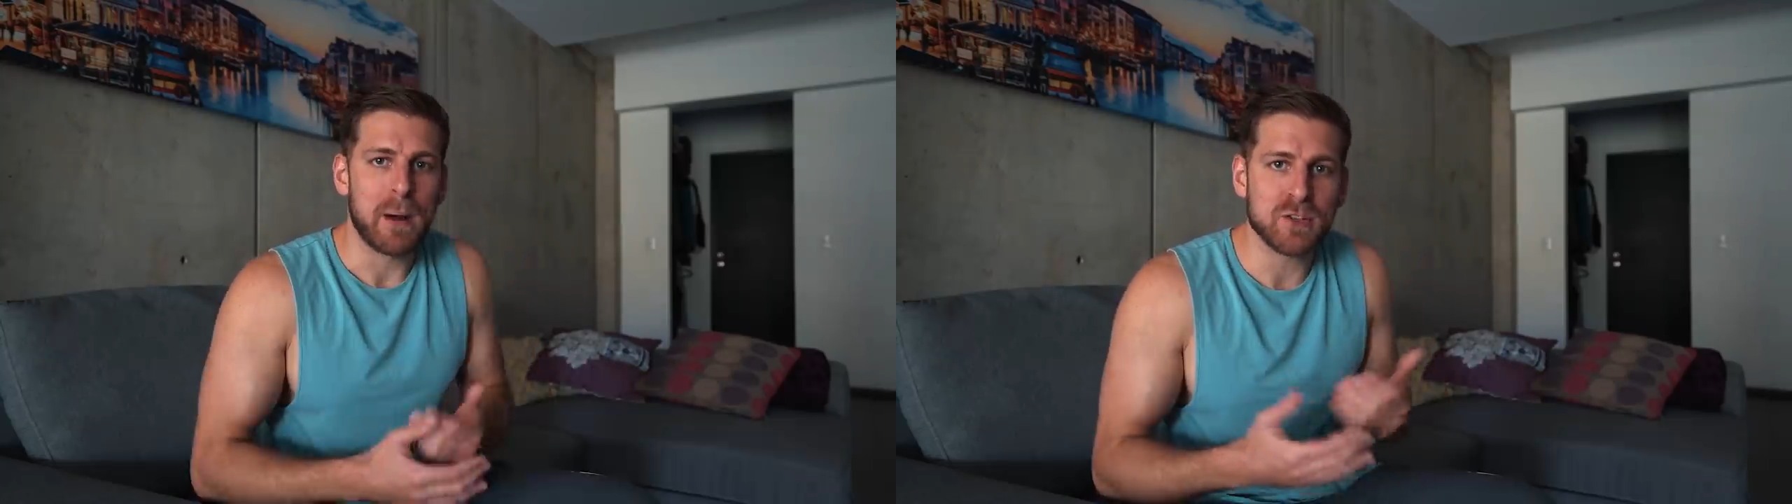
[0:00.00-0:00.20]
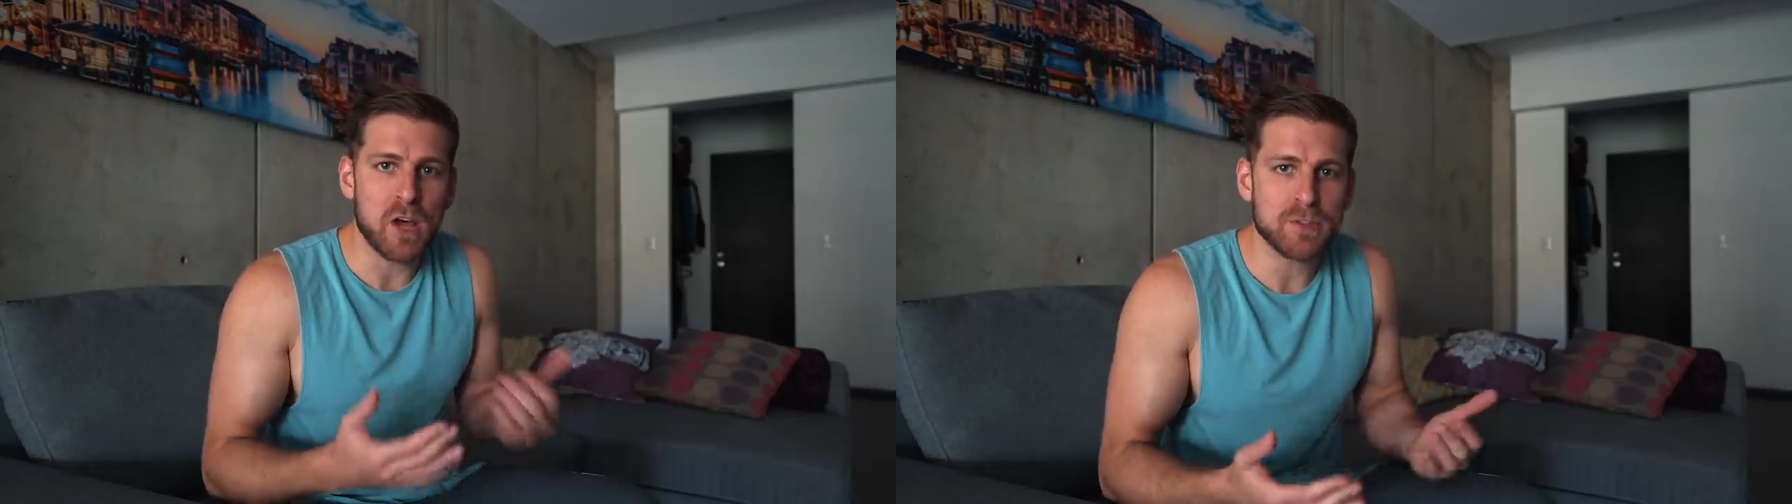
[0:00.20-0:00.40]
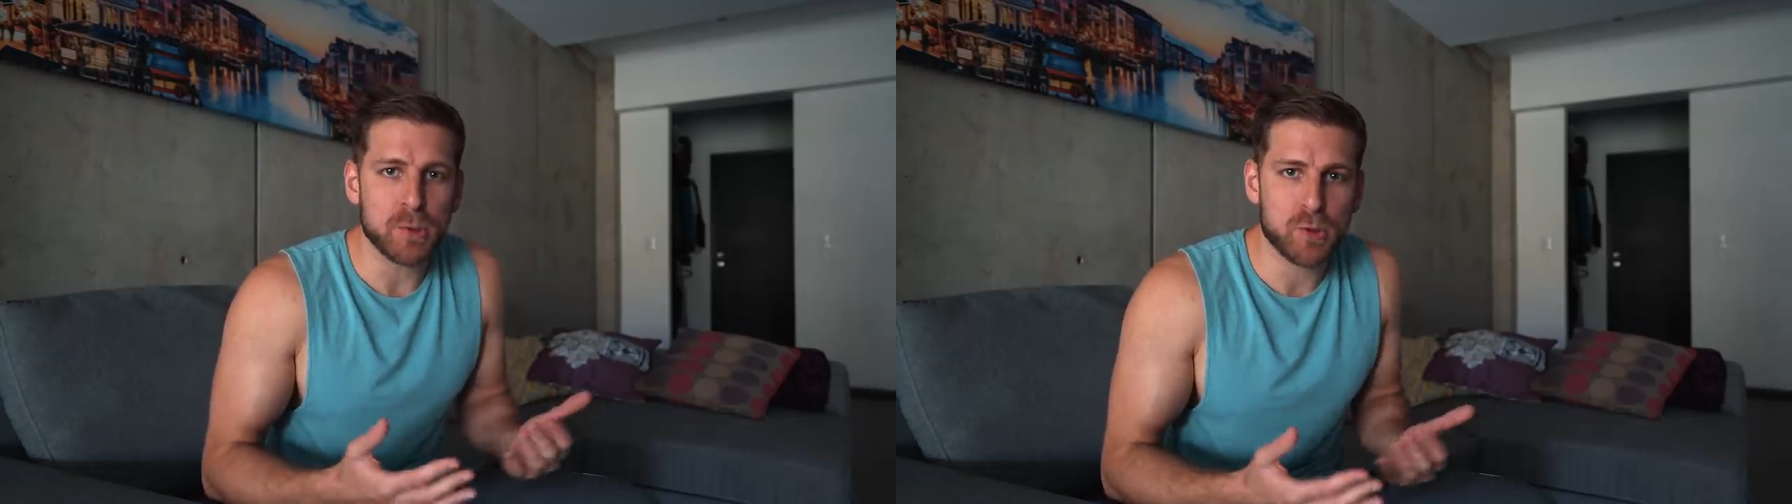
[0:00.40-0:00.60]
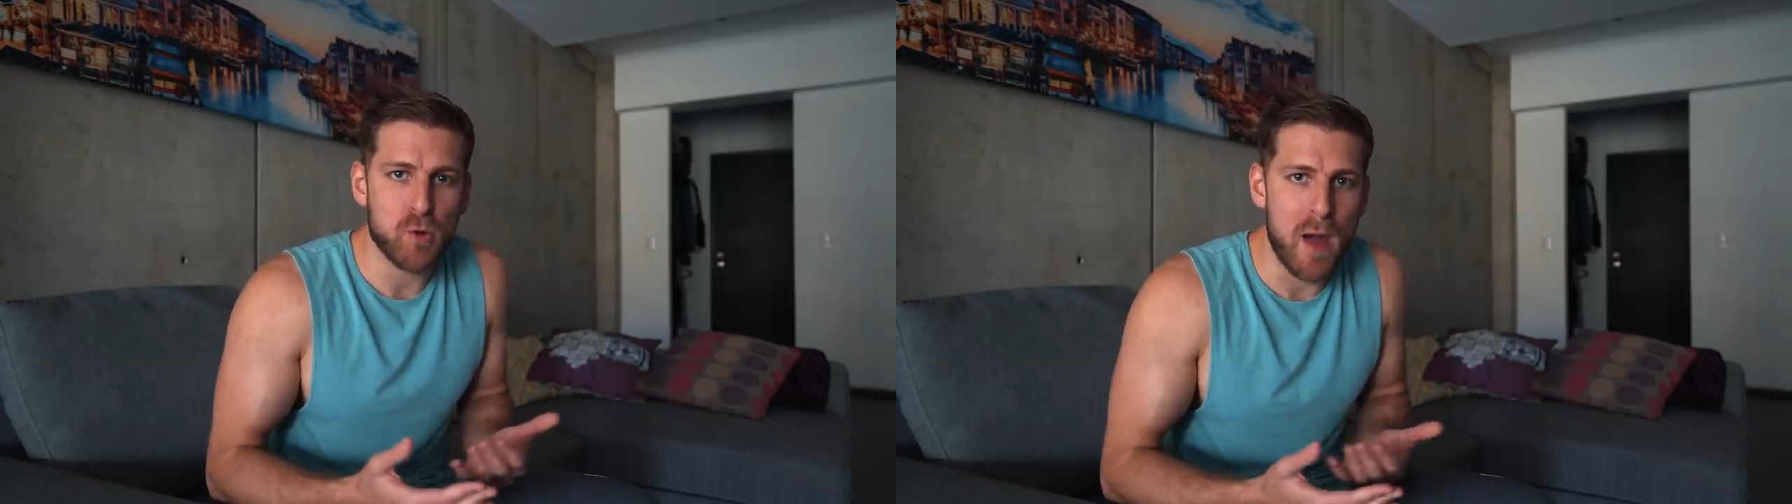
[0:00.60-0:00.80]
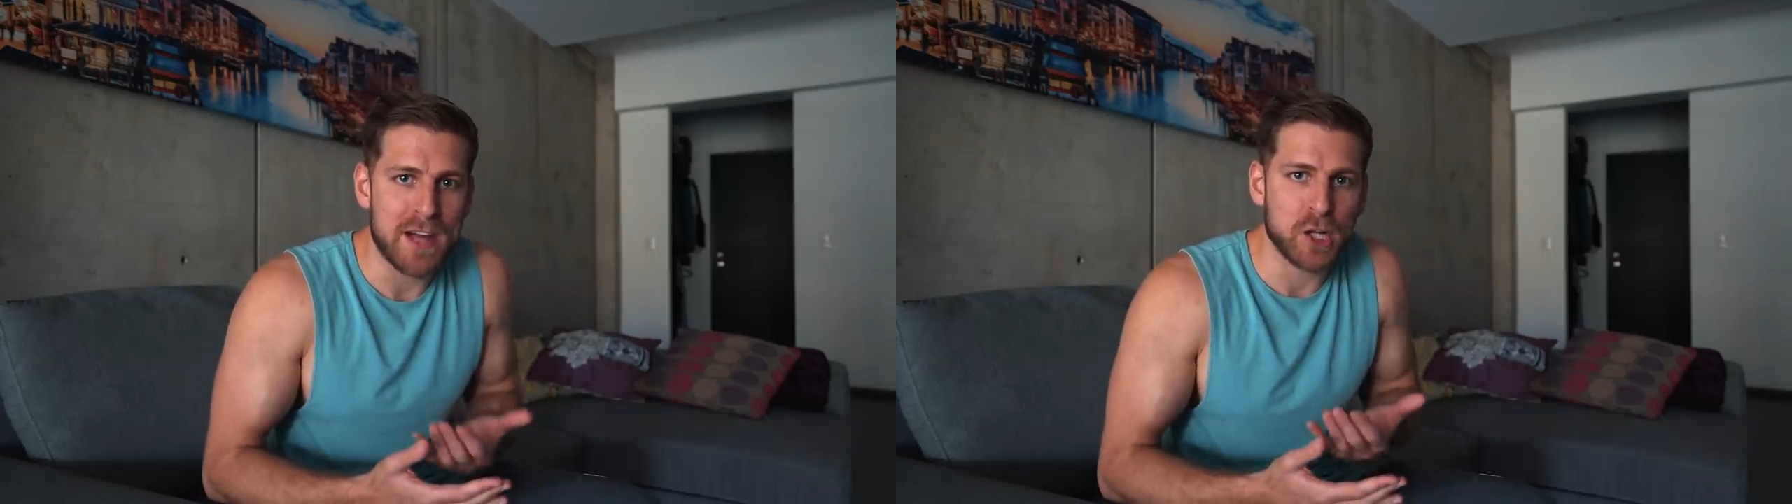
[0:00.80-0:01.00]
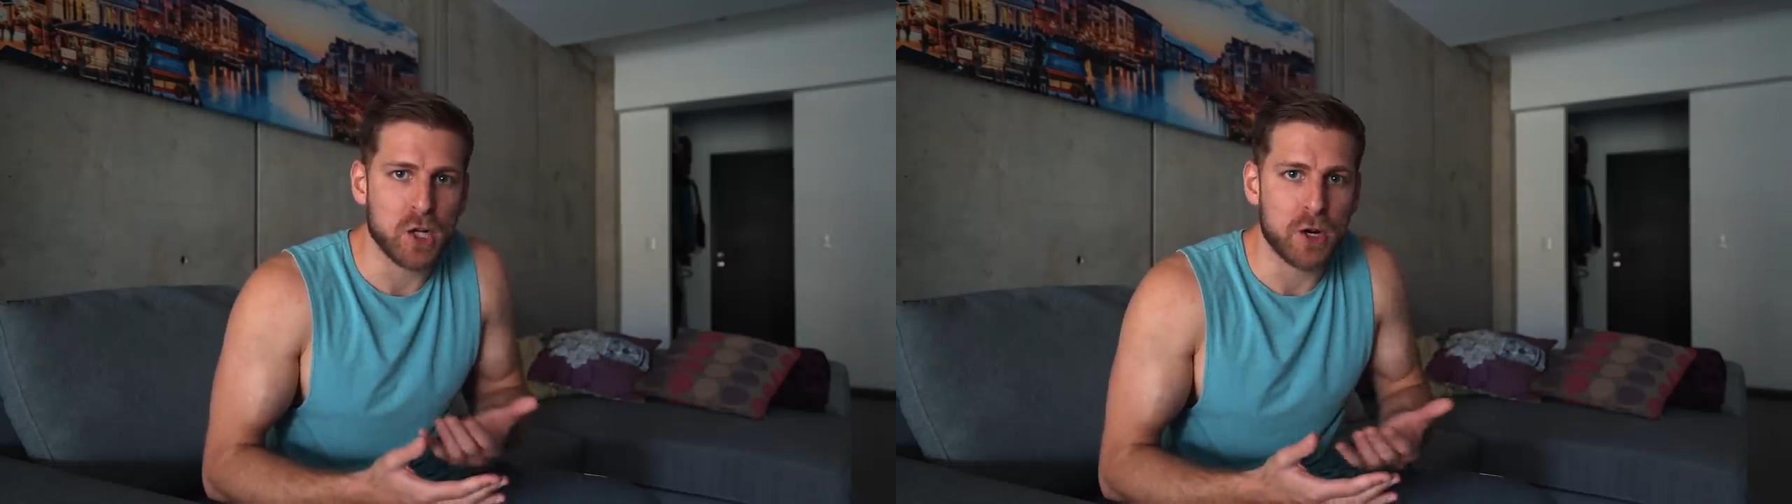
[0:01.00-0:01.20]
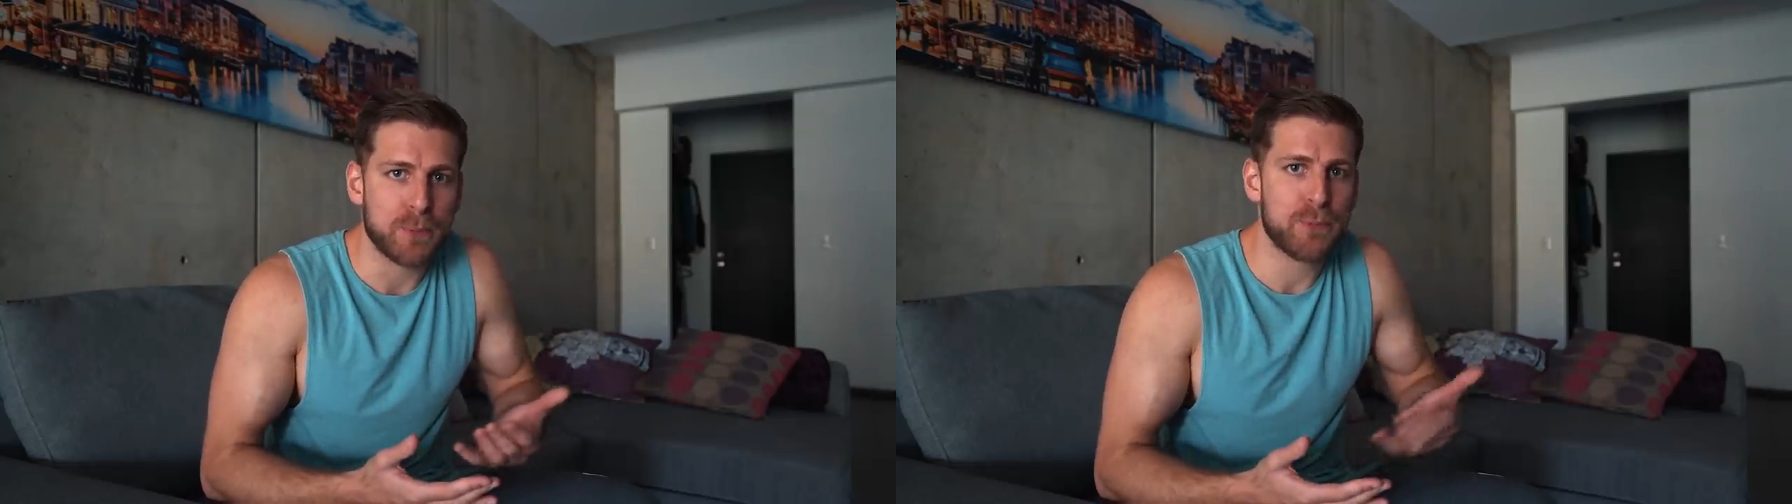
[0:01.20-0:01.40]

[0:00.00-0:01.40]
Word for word: But I was also trying to learn